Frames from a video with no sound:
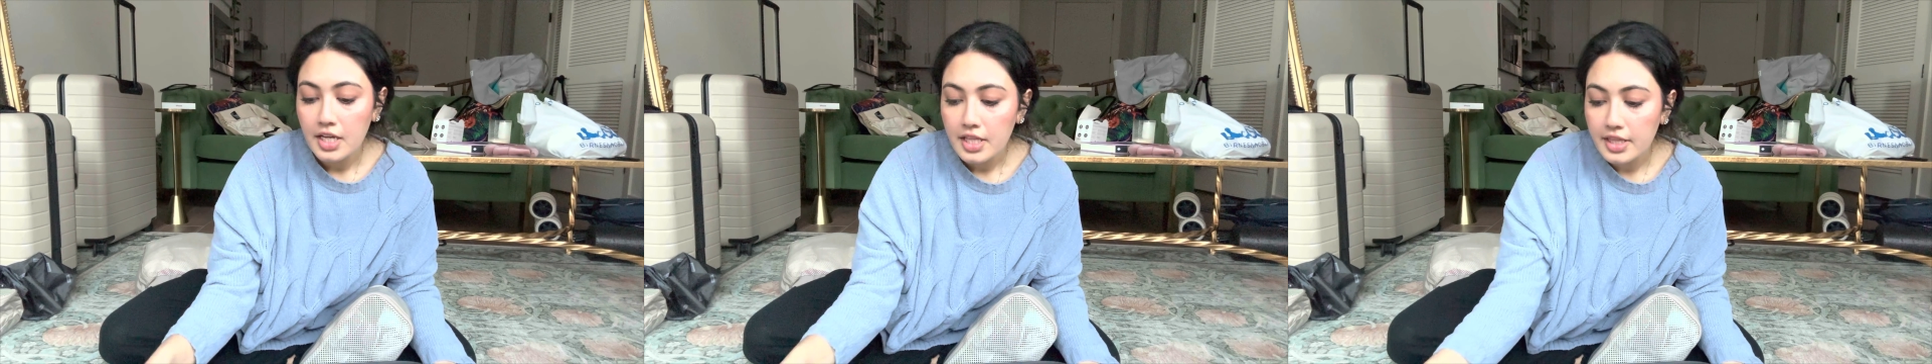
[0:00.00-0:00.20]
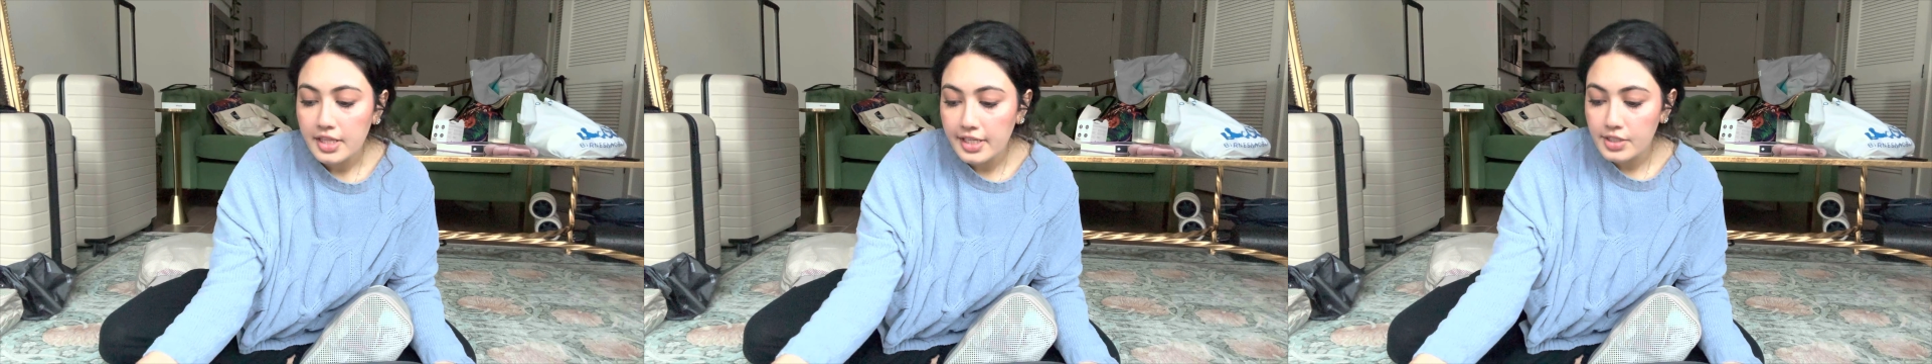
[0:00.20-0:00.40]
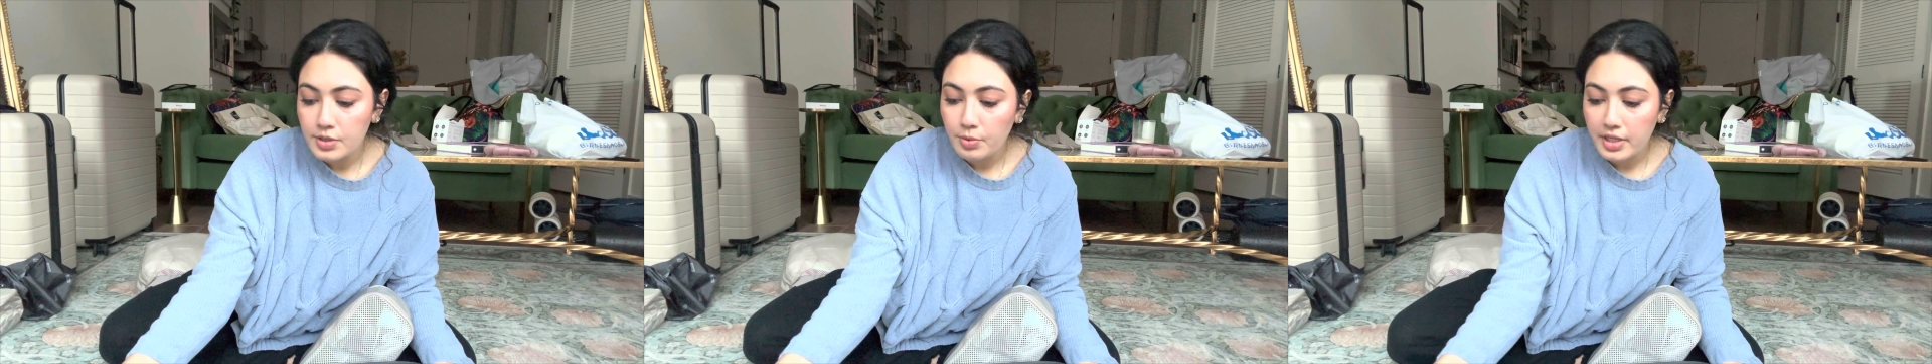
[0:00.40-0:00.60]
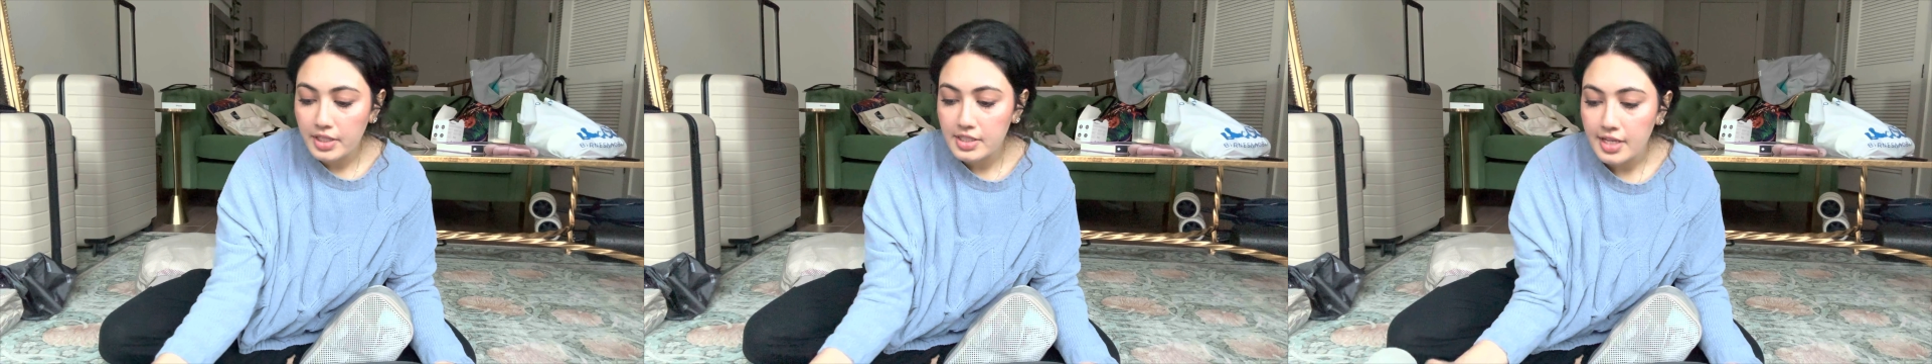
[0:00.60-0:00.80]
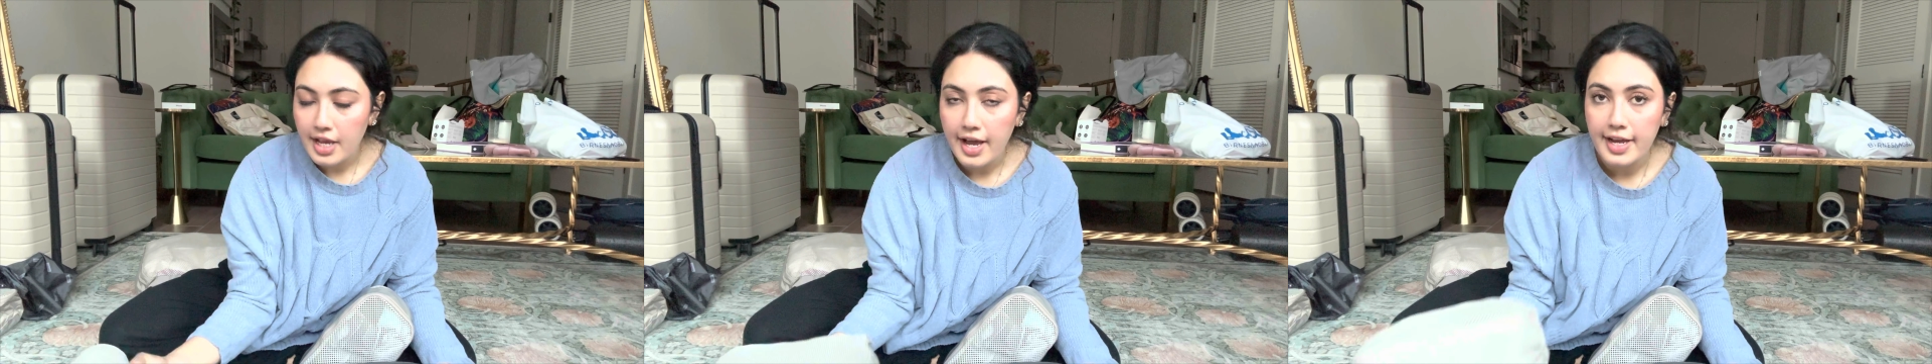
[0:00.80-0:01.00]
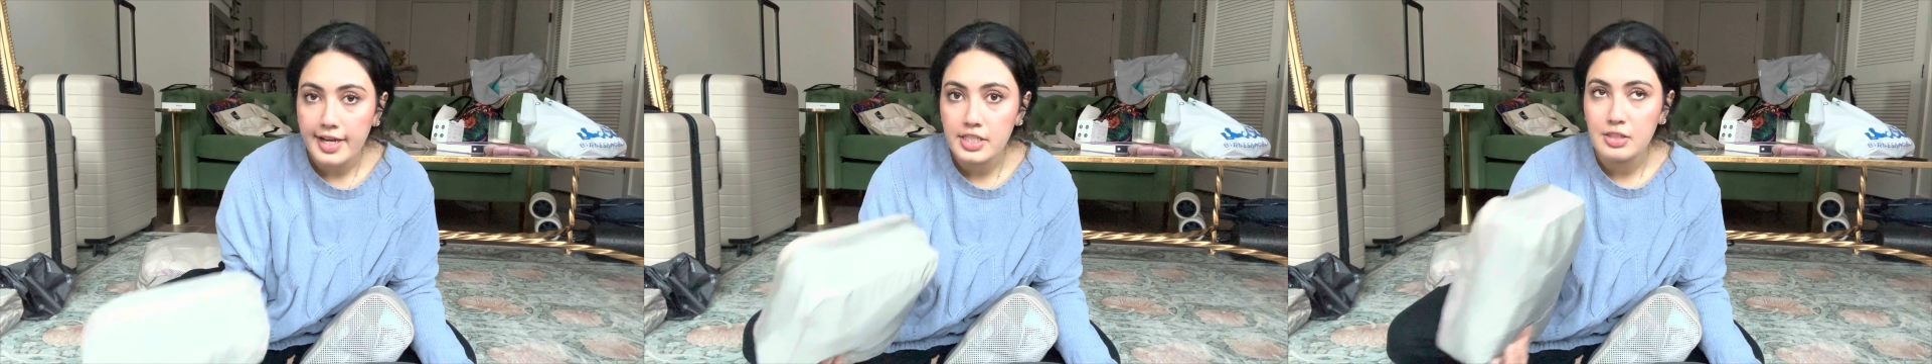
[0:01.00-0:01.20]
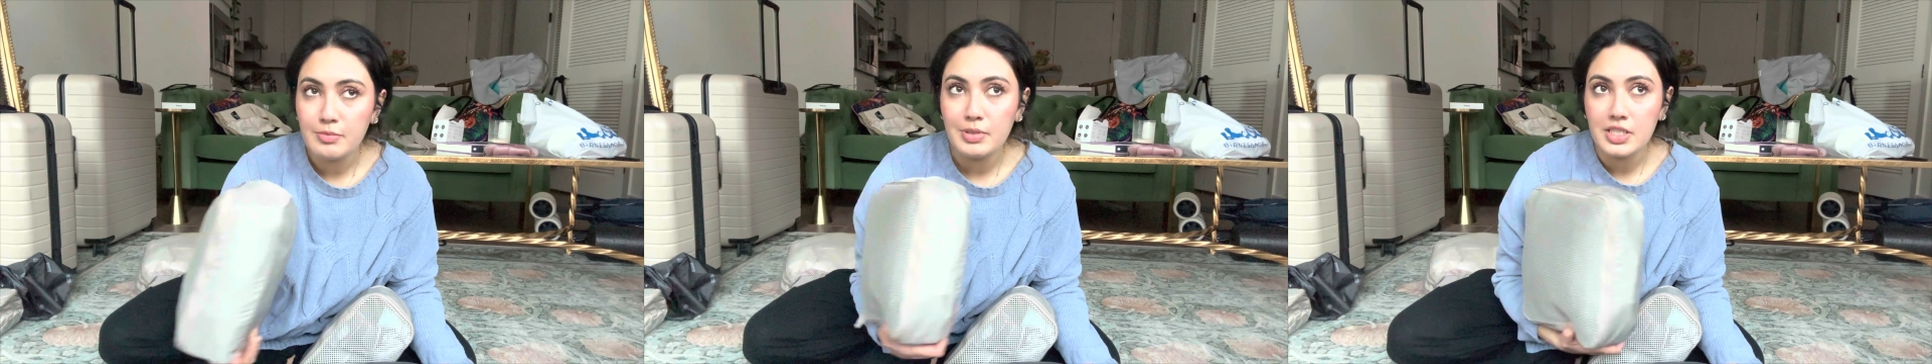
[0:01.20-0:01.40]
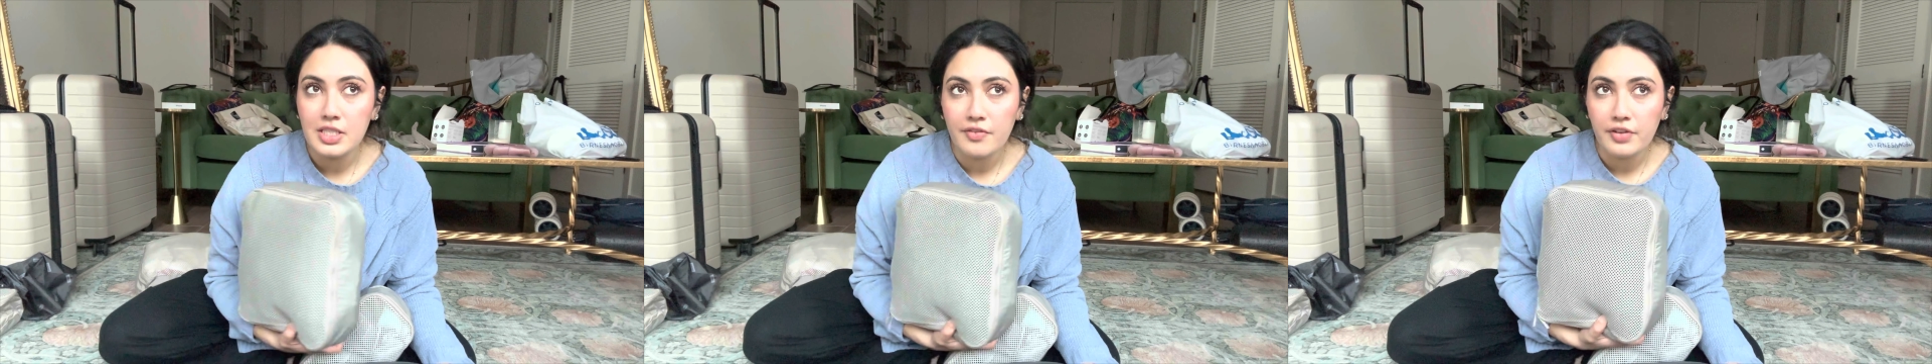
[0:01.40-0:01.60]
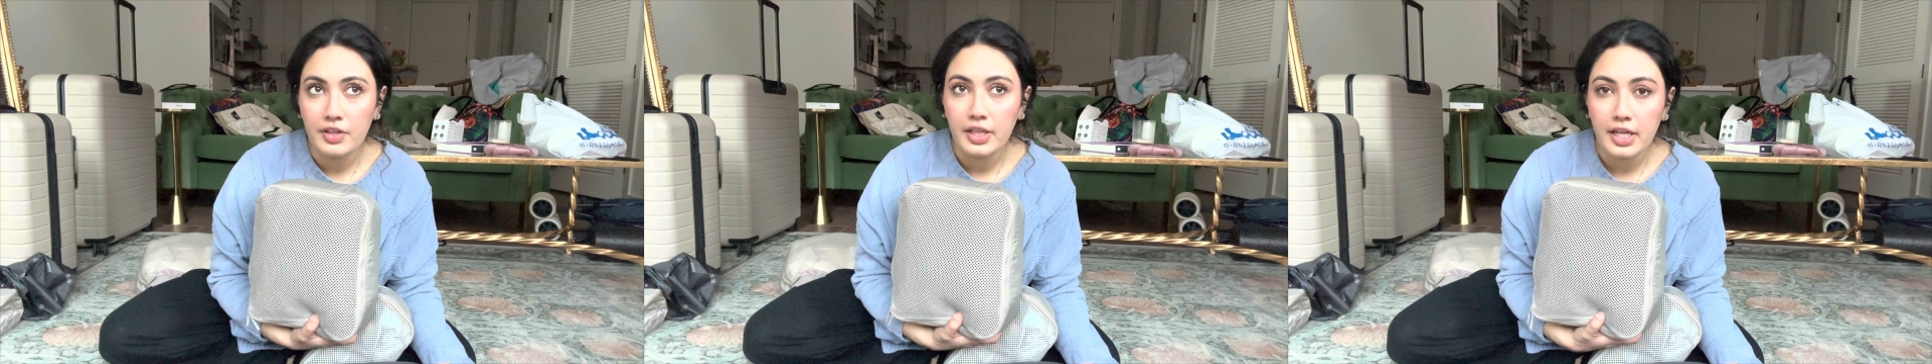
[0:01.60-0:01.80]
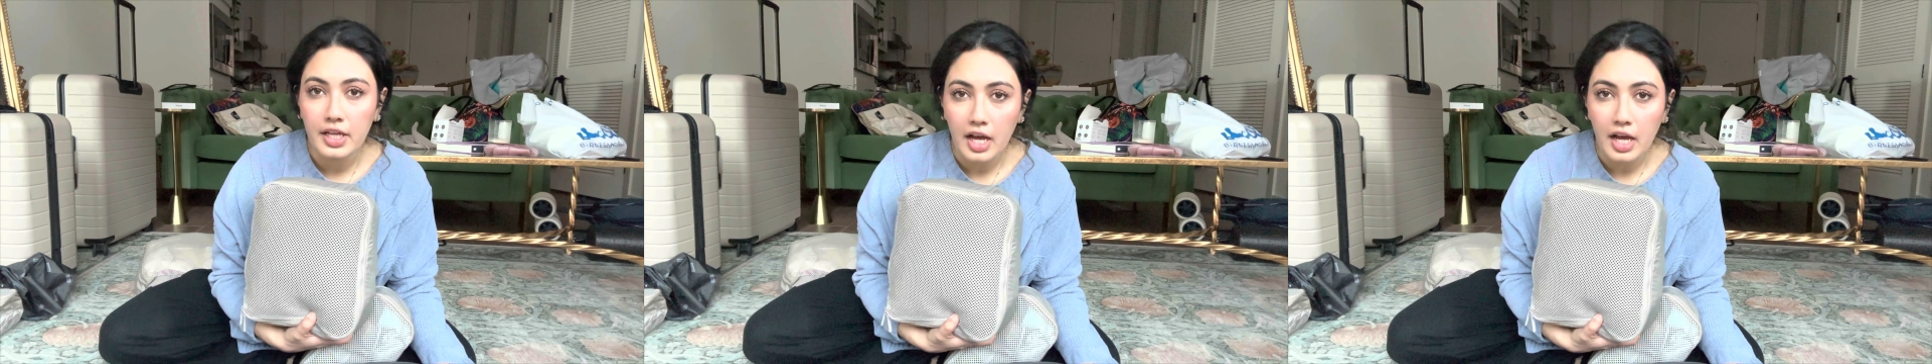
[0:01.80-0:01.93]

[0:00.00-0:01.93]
These ones, I specifically